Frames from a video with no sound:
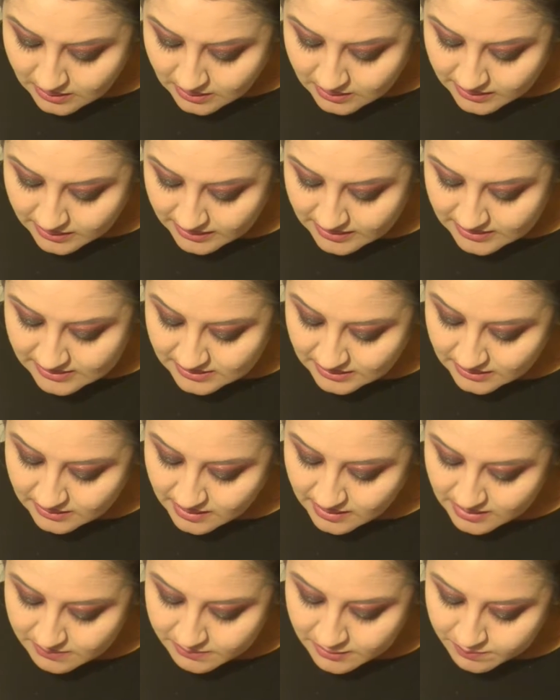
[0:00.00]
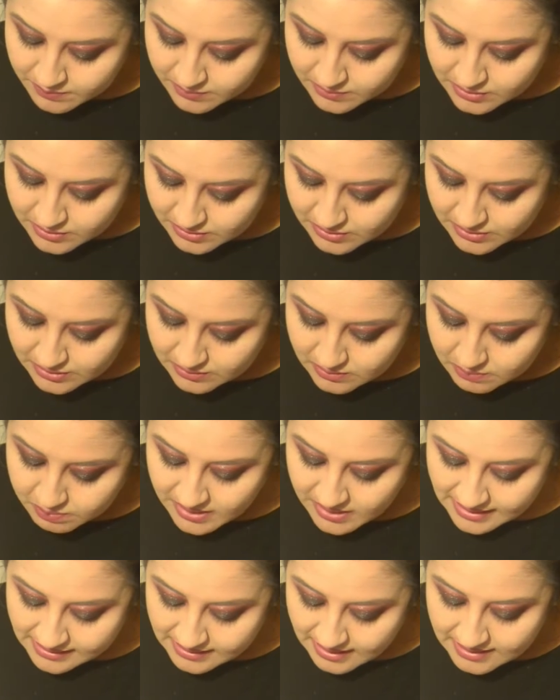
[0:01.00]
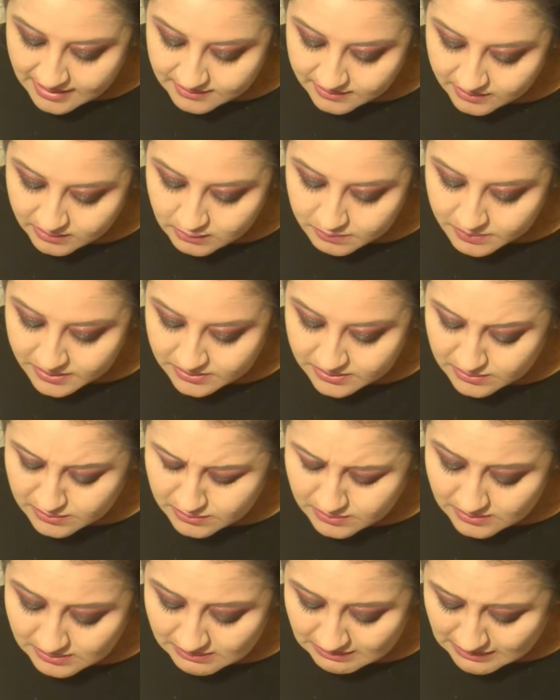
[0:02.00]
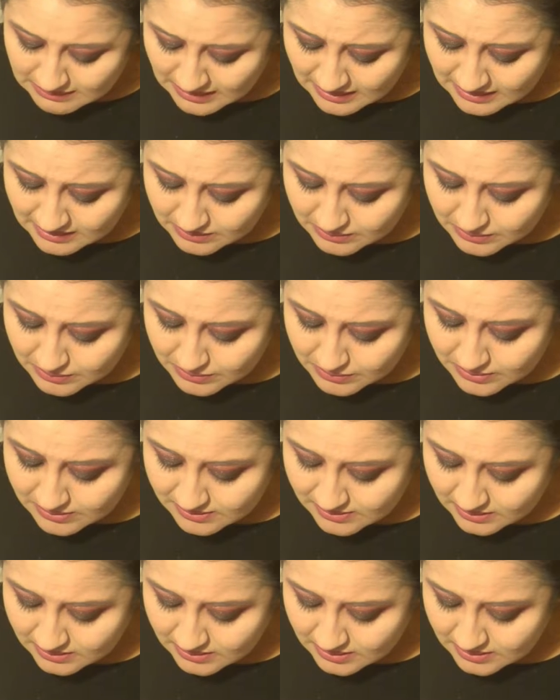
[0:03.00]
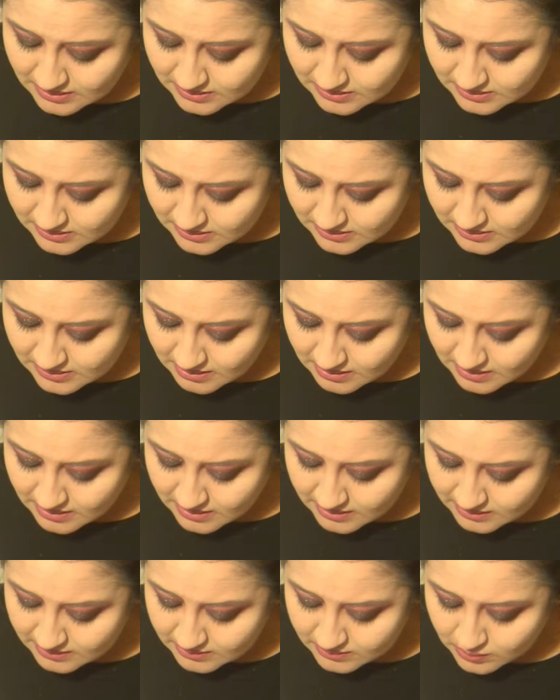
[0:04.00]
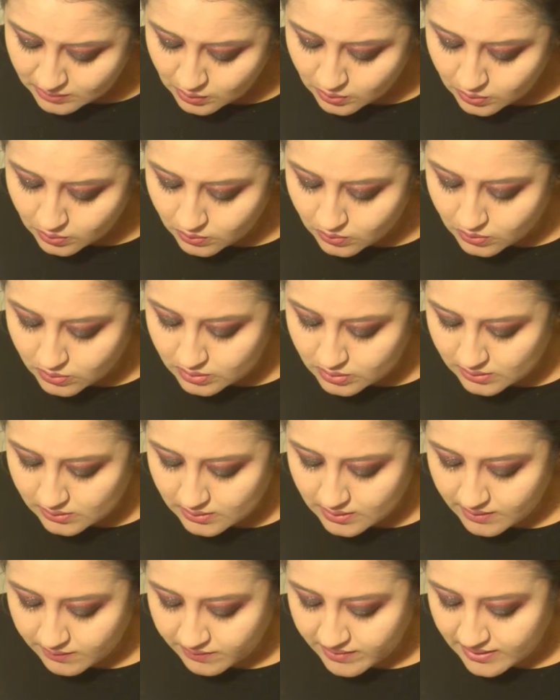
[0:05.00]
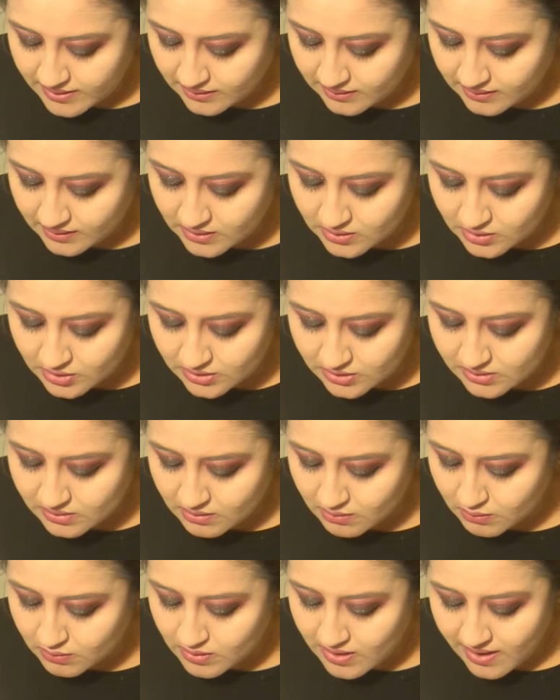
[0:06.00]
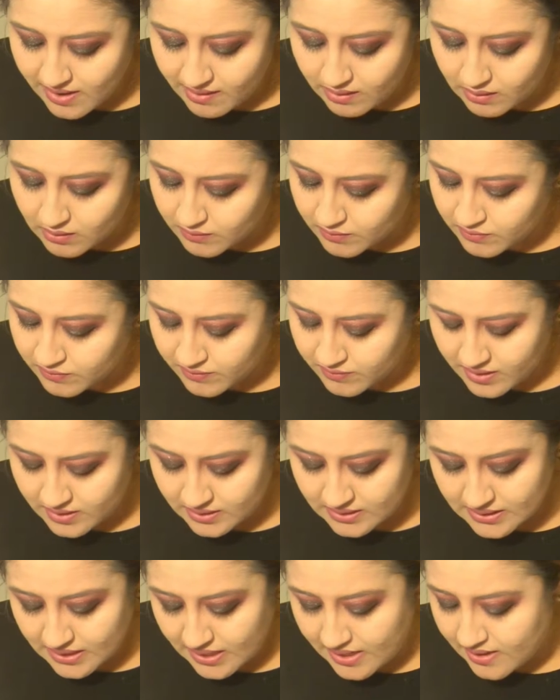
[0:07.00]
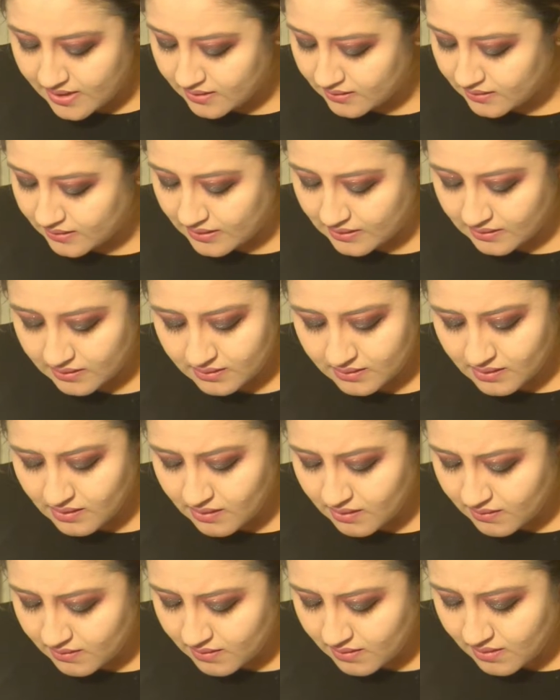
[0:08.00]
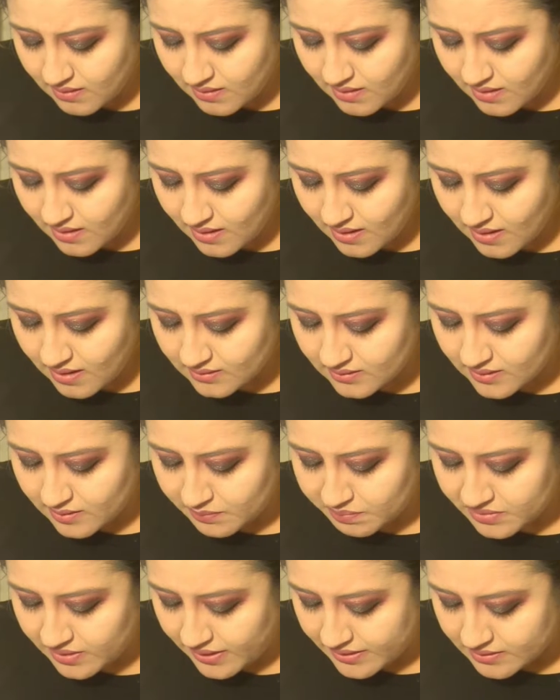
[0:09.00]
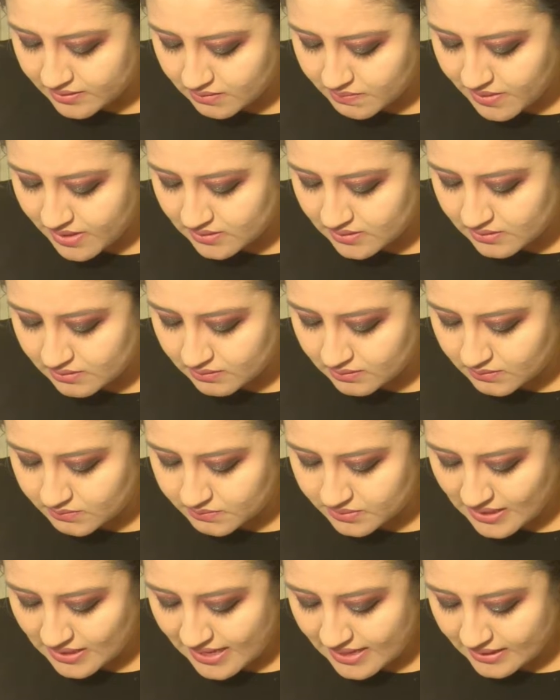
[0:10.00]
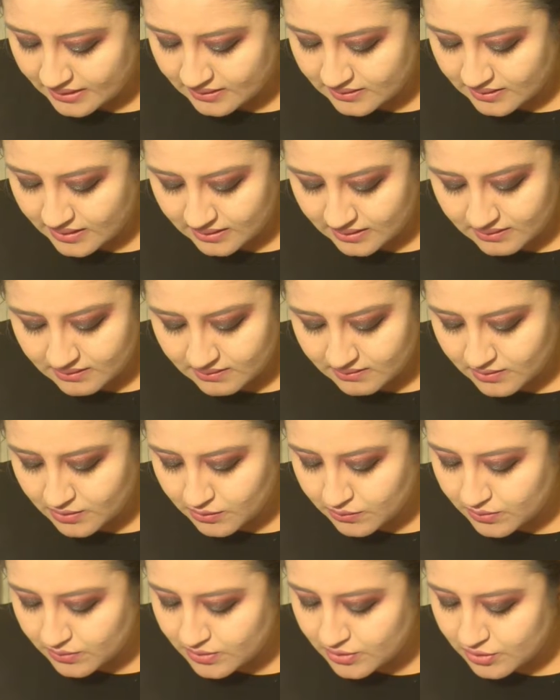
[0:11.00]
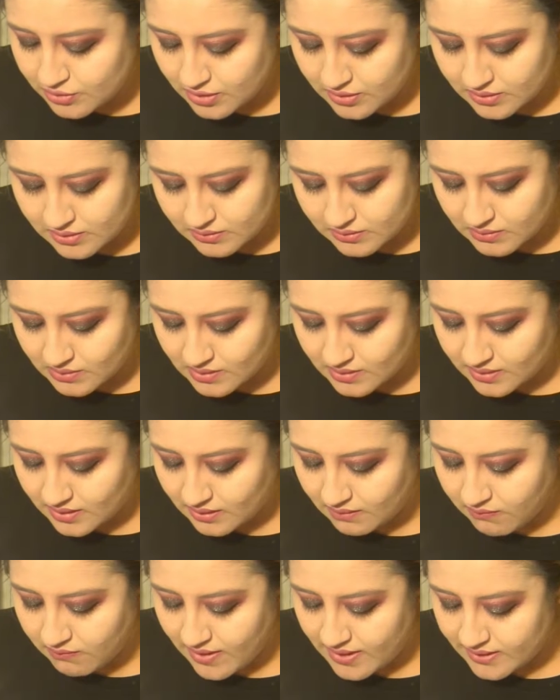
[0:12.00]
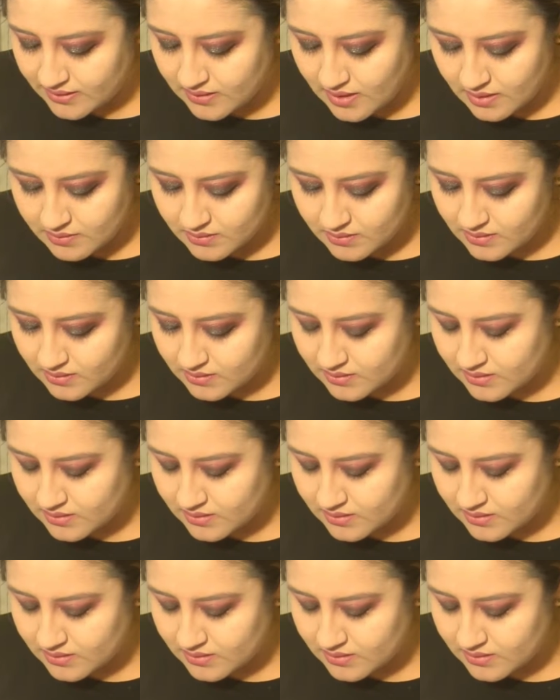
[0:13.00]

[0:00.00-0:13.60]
Like, I see a lot of people just use black eyeliner pencils, and I don't know, I just think that's not cool. If anything, just go to e.l.f. and get, like, a lip liner pencil in black. Like, go to the drugstore. Like, they're